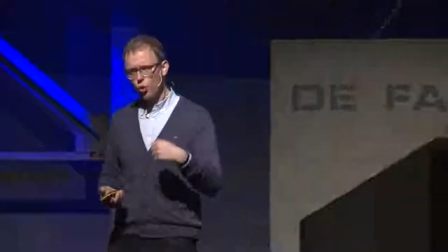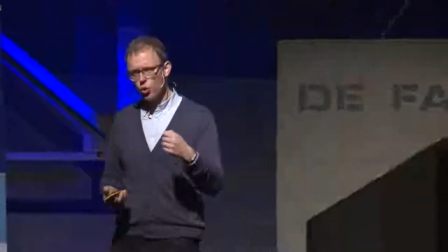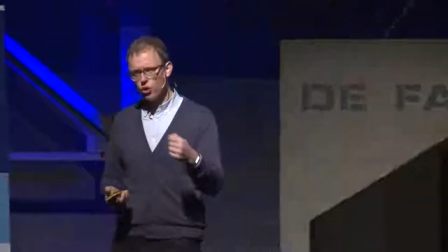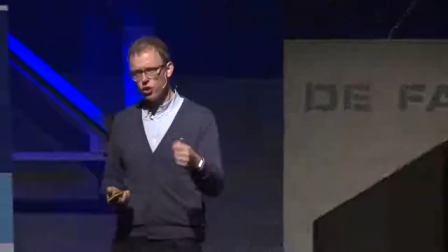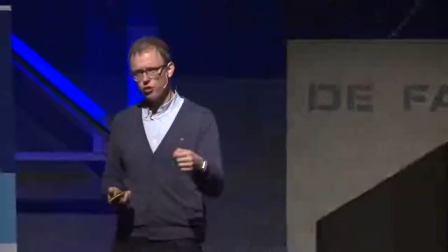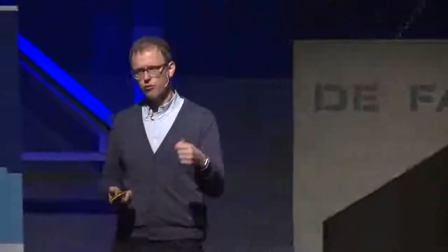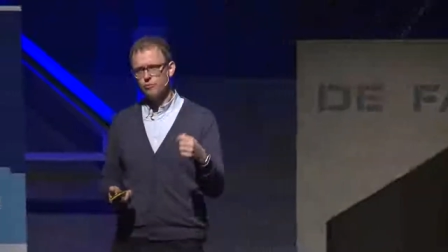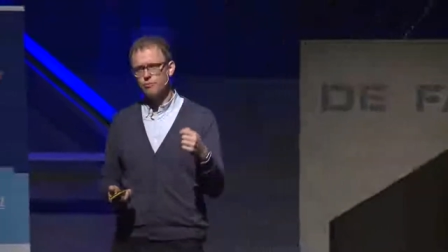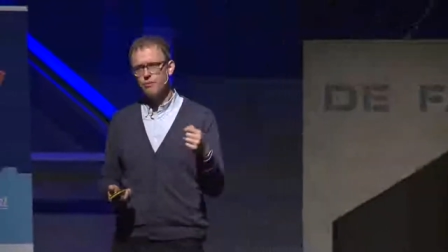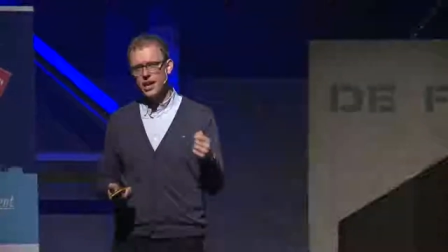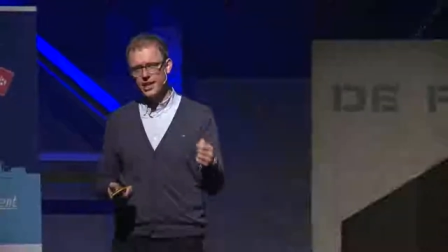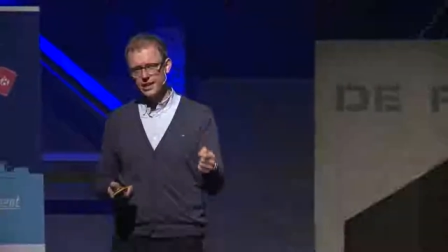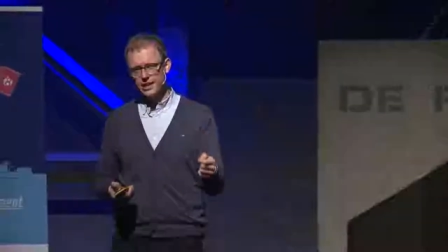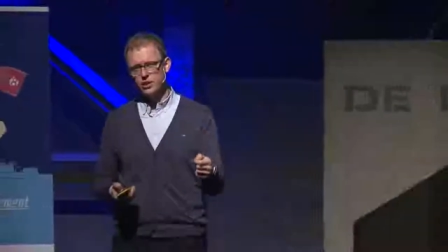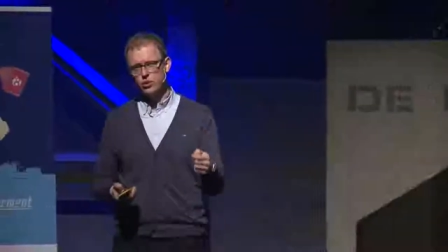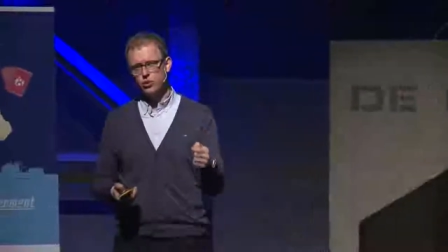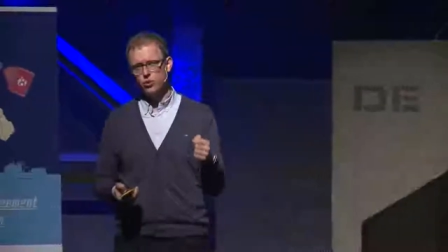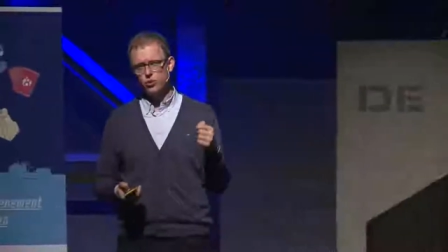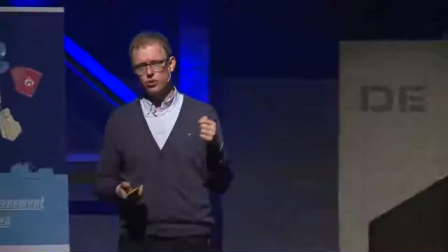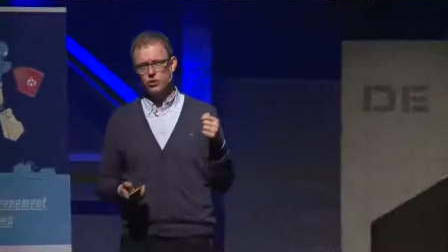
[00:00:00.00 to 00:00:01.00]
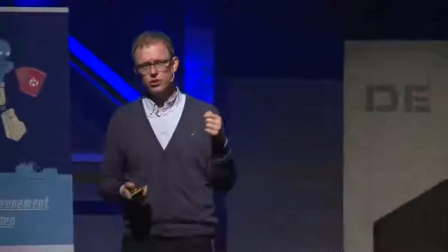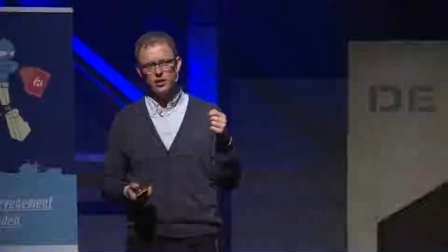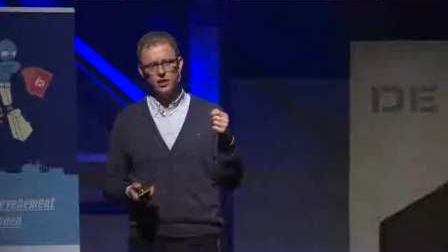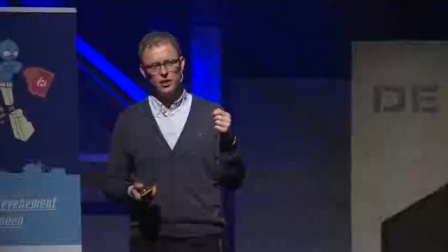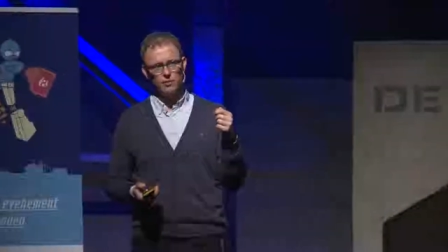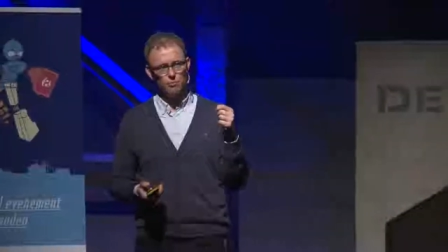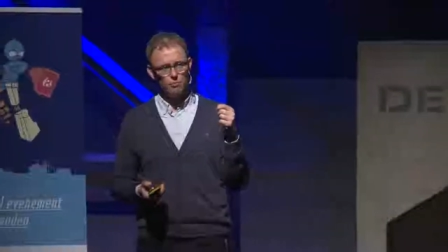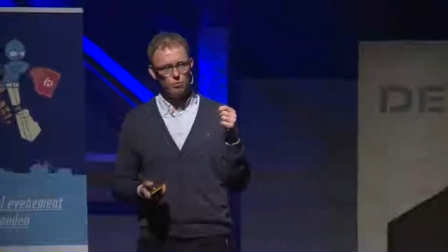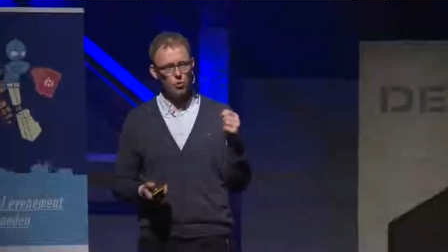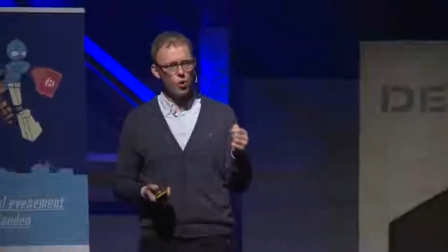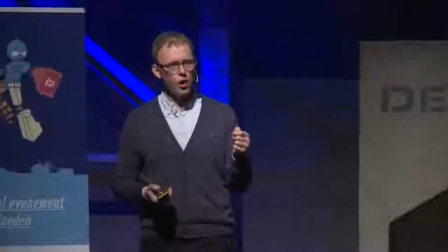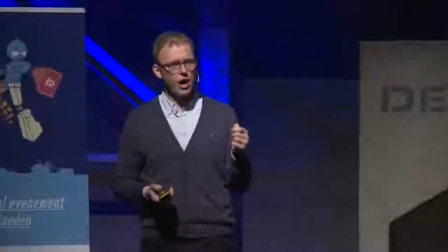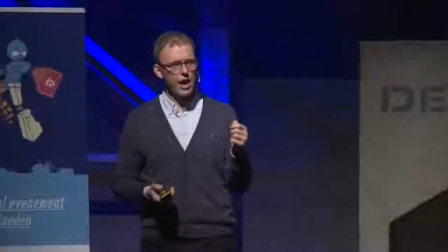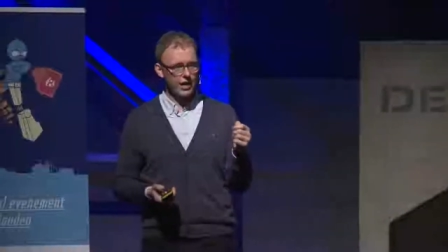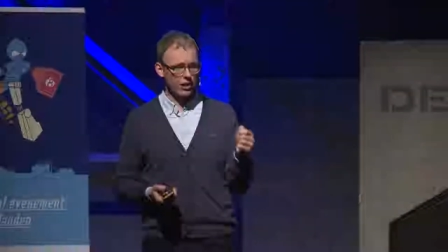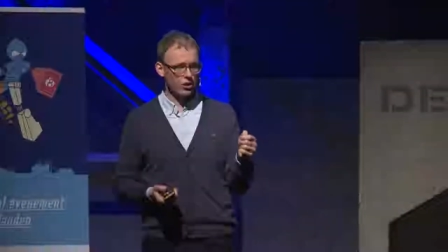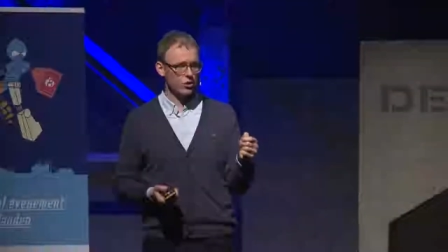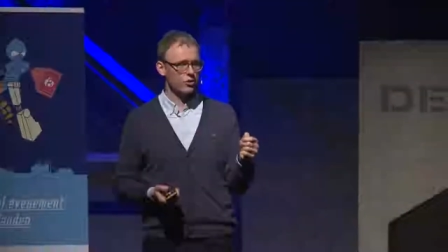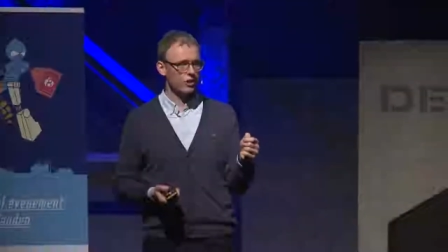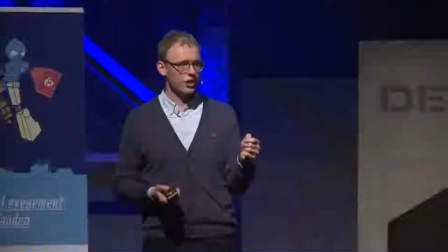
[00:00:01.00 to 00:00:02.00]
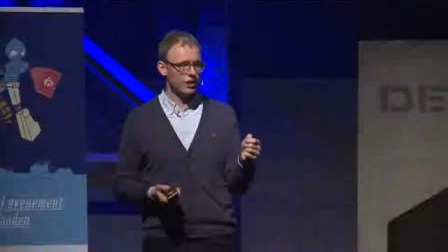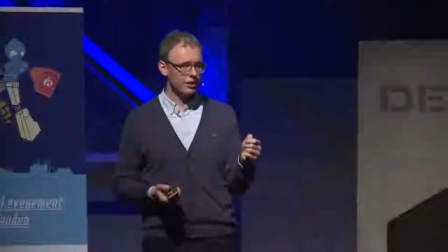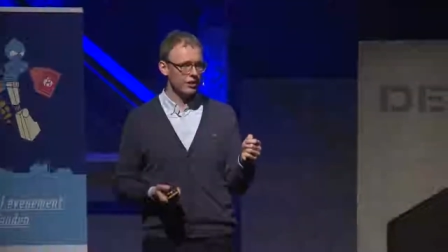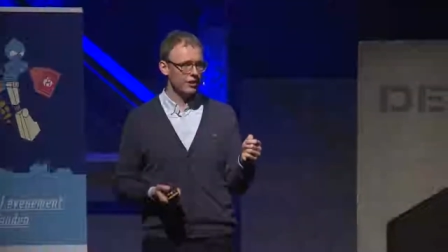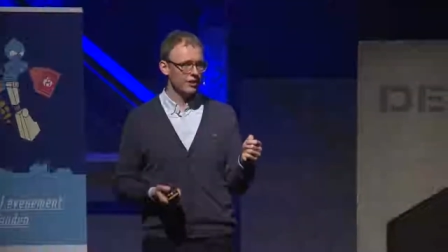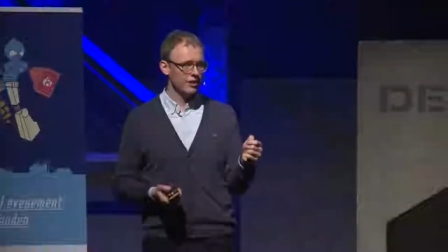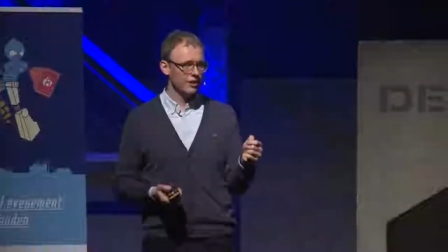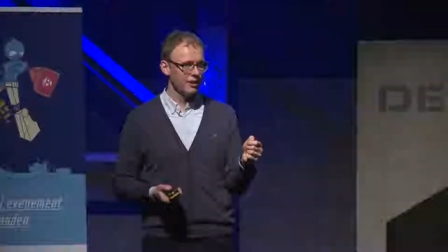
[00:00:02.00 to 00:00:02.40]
order of magnitude more accurate